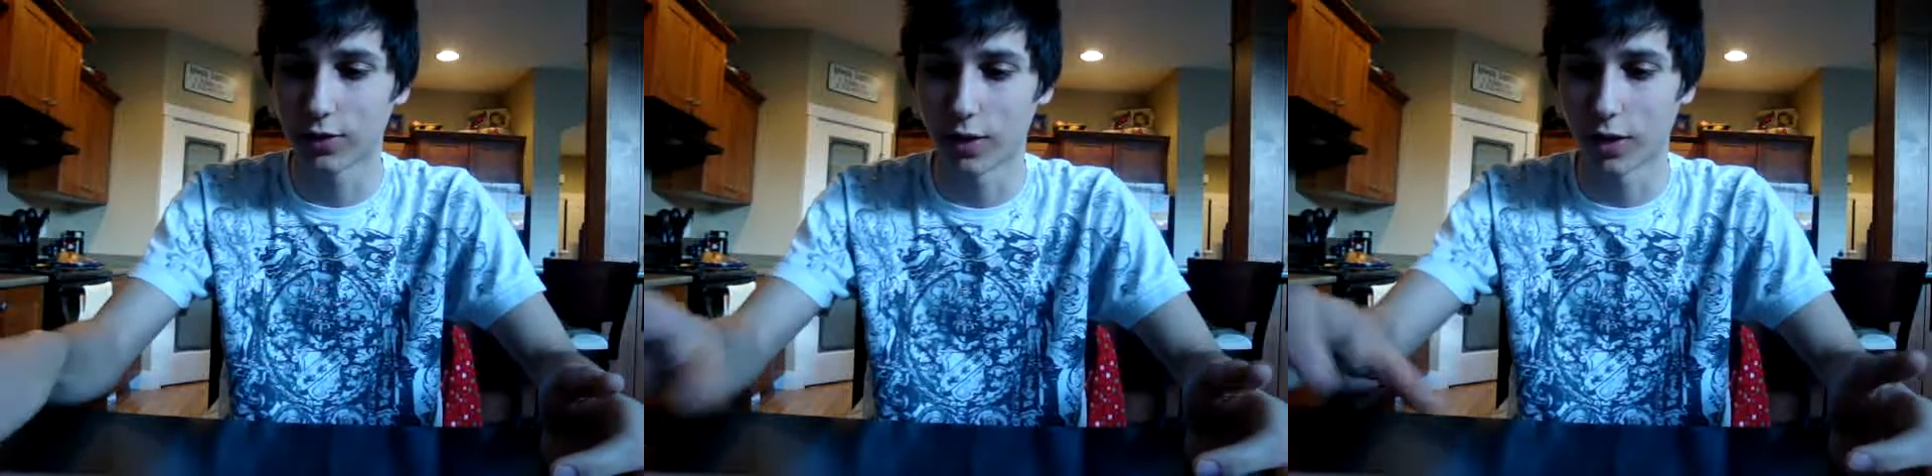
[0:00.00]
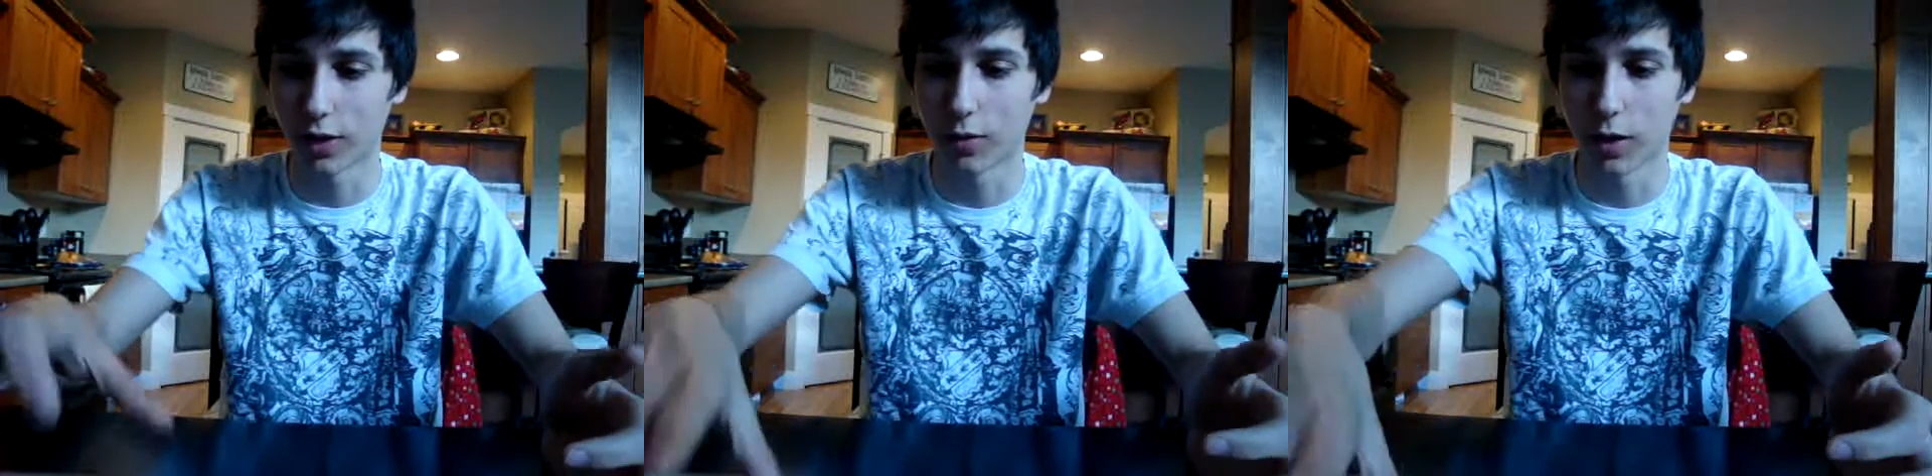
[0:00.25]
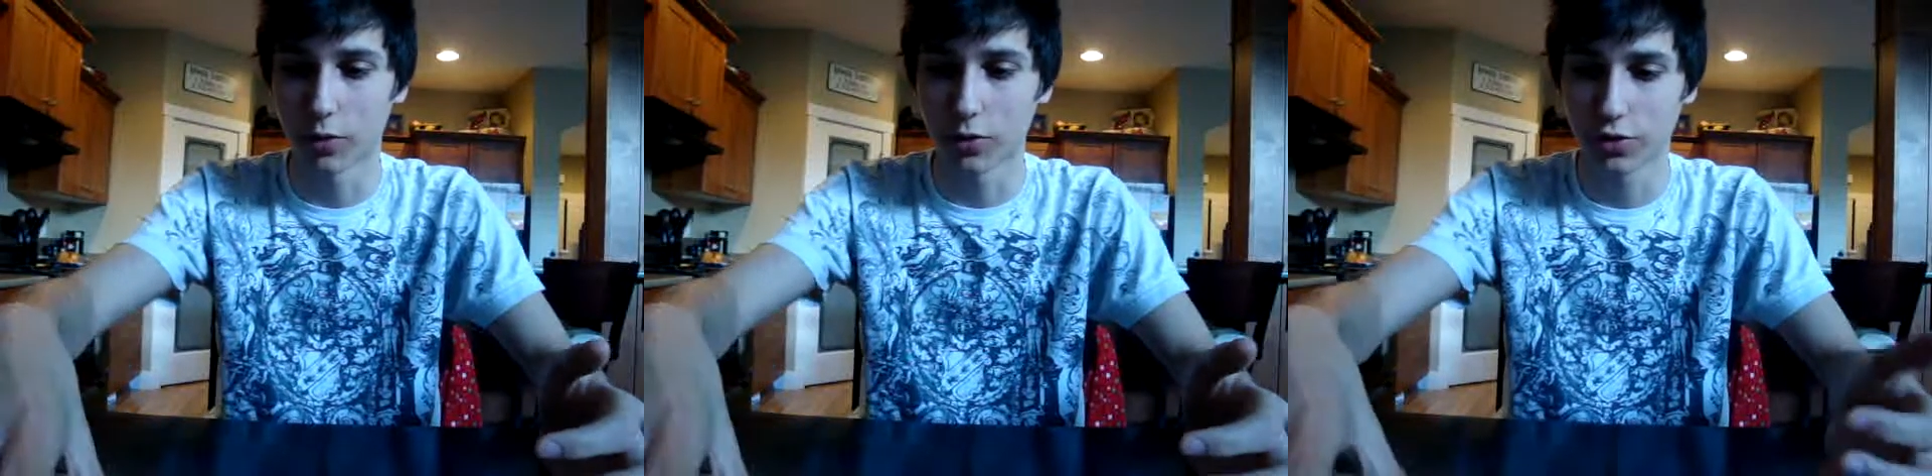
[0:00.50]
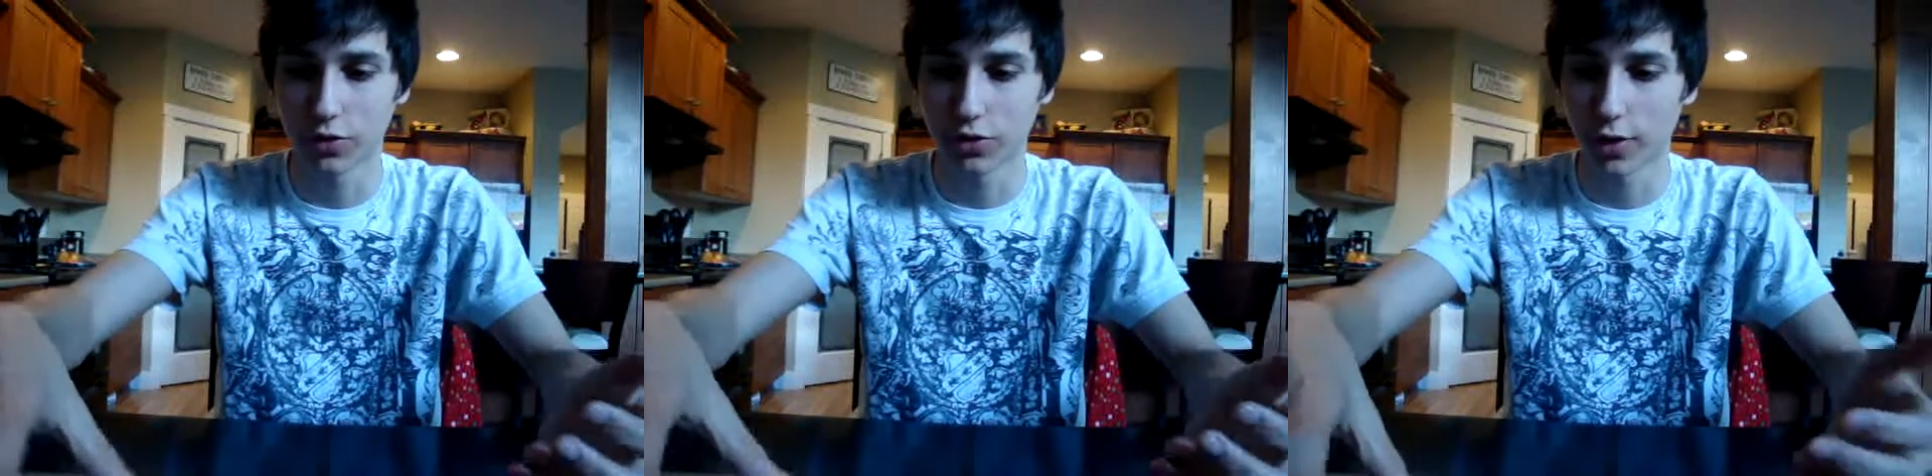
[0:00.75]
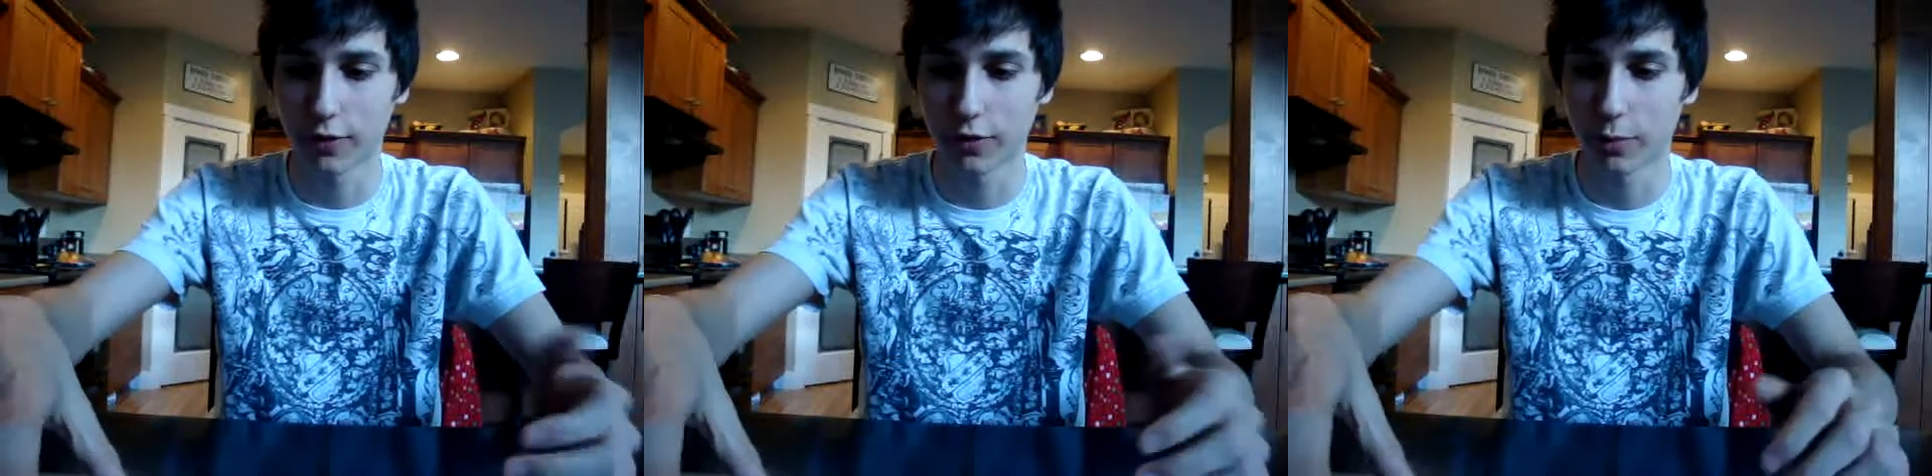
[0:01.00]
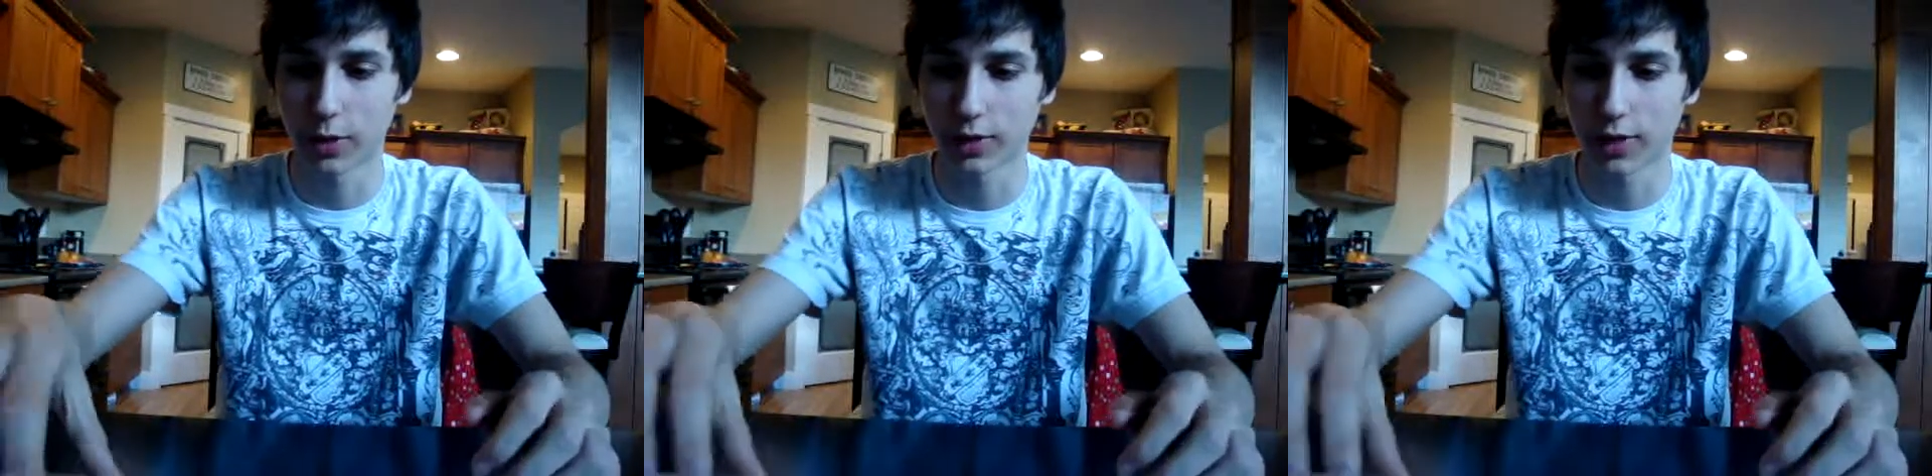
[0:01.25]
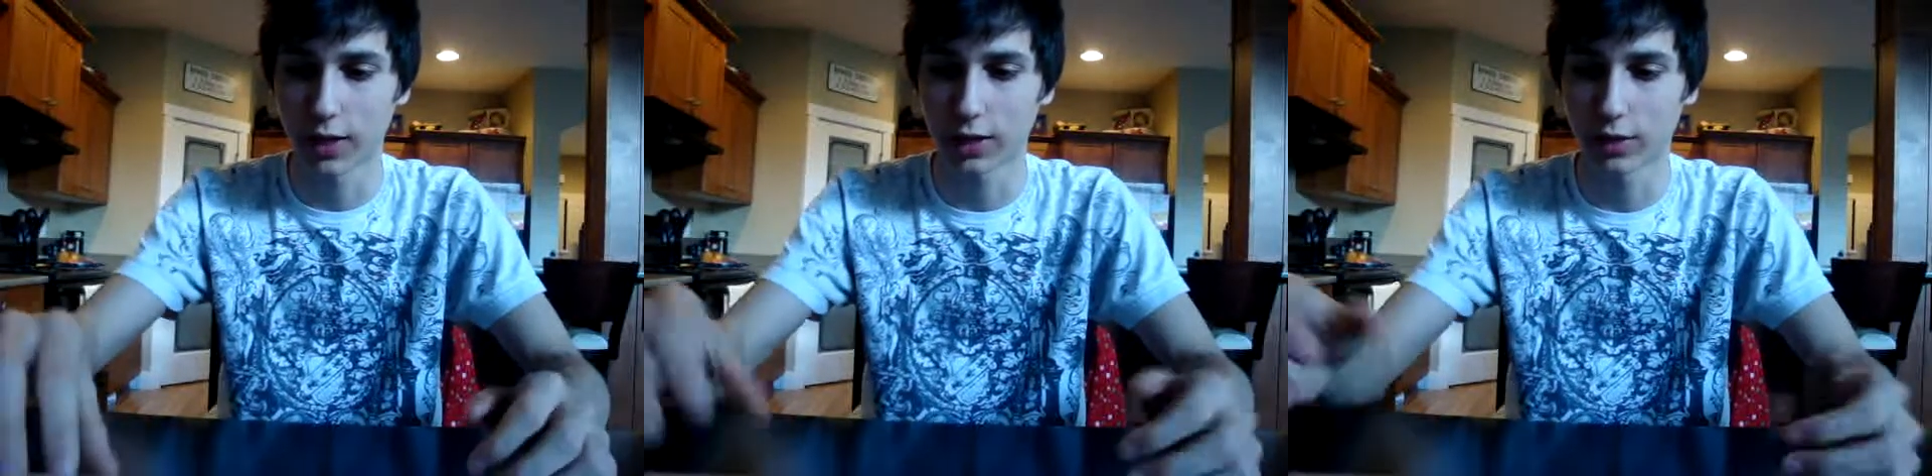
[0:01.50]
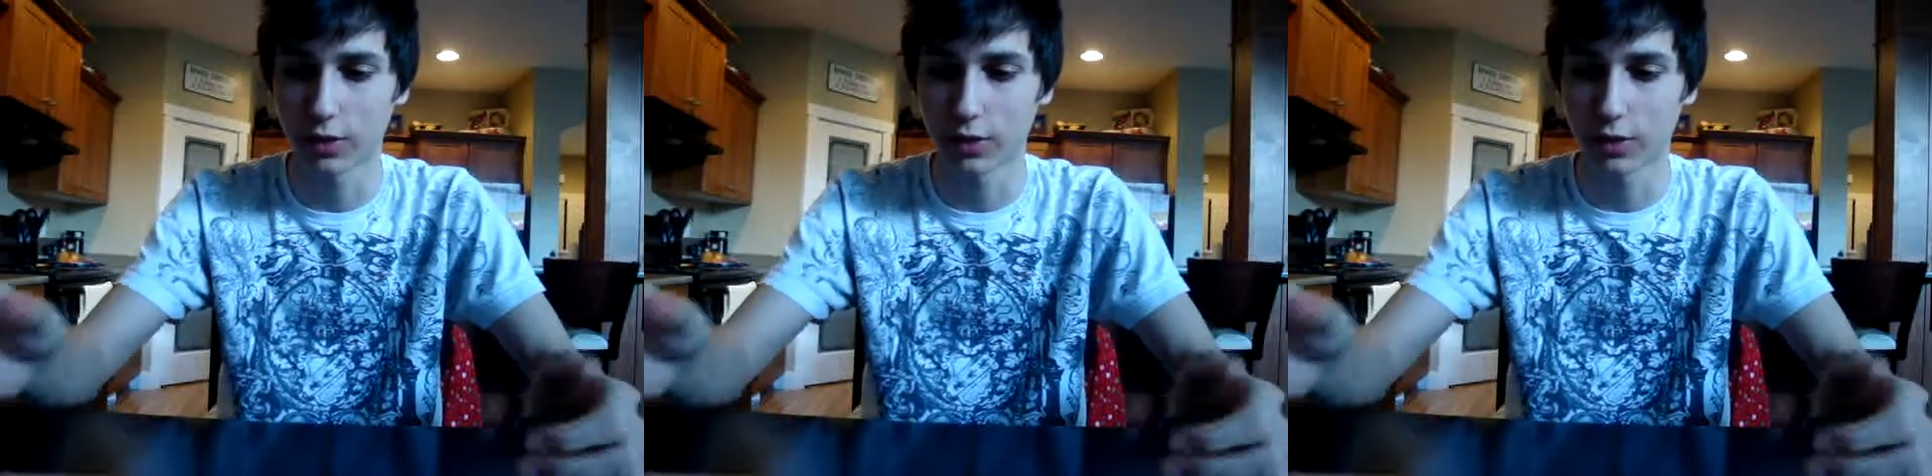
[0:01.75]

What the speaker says: I was just shuffling my deck,